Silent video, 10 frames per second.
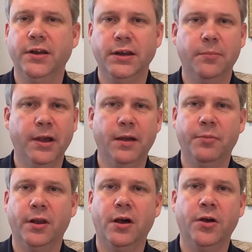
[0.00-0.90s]
You need to pick
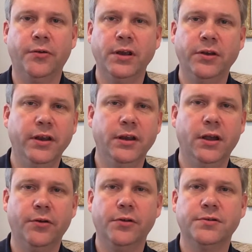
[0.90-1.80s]
up the laundry. You need to
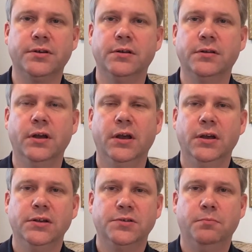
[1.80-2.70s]
go to your son's
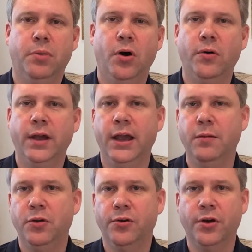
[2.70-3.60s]
ball
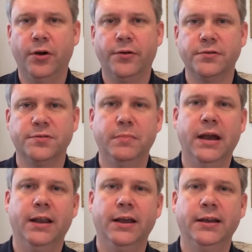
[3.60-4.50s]
game, your daughter's
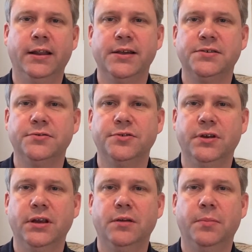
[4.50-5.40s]
ballet lessons. You
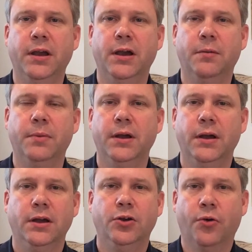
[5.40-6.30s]
need to pick up
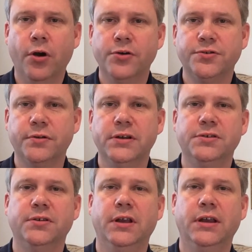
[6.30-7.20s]

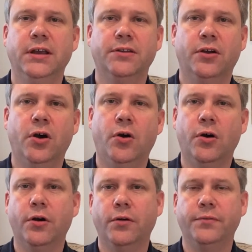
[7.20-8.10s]
groceries. You need to get
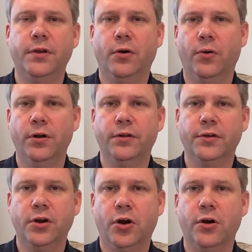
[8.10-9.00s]
the oil in
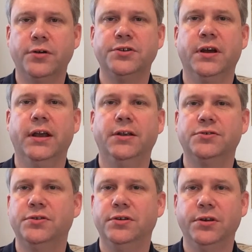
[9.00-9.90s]
the car
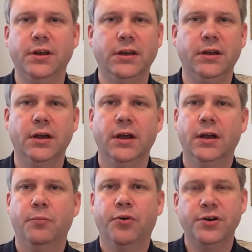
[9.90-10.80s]
changed, and you need to
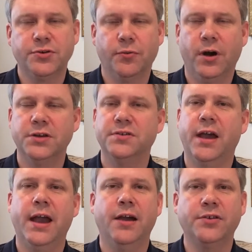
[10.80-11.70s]
pressure wash the
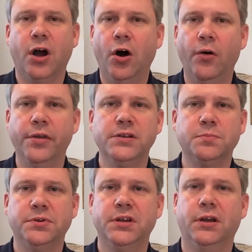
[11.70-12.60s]
house. All these
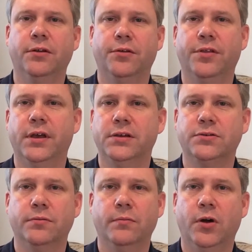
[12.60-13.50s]
particular
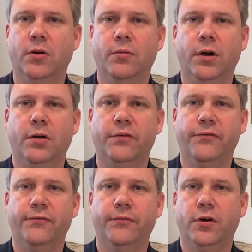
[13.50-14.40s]
things are
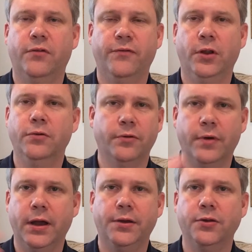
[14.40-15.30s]
floating
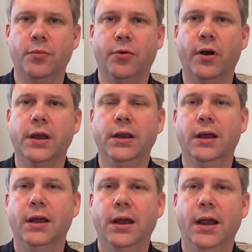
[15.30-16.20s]
around in your brain
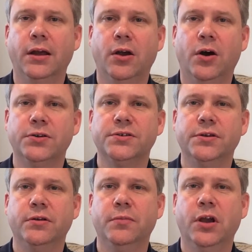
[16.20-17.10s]
and
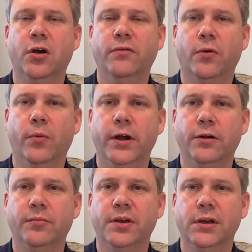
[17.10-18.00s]
causing you to be
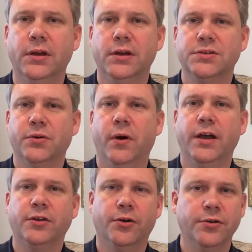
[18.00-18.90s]
overwhelmed. So
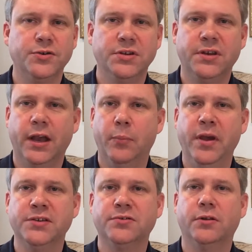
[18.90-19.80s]
I encourage you to take a
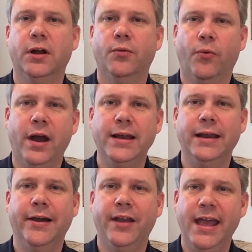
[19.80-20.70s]
pencil and
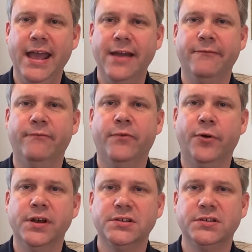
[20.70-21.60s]
write down
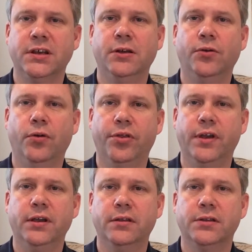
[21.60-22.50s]
every single
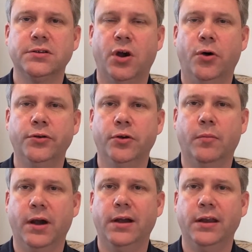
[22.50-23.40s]
thing that's on your
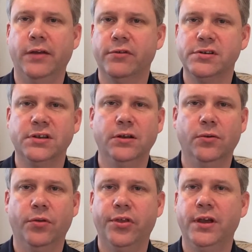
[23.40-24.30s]
mind, every
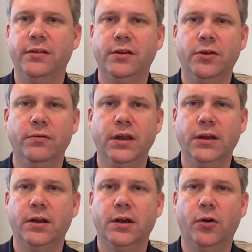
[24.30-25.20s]
single thing that you
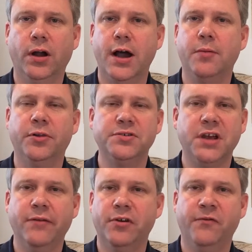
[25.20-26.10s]
need to
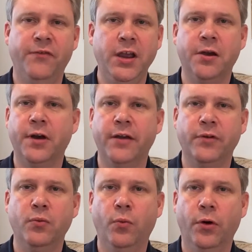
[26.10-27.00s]
accomplish, every fear,
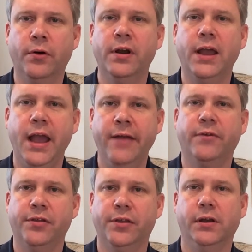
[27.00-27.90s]
every worry,
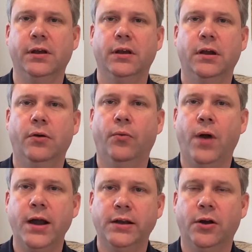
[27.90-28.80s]
everything.
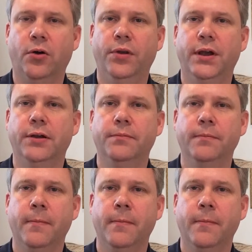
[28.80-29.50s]
Write it all down.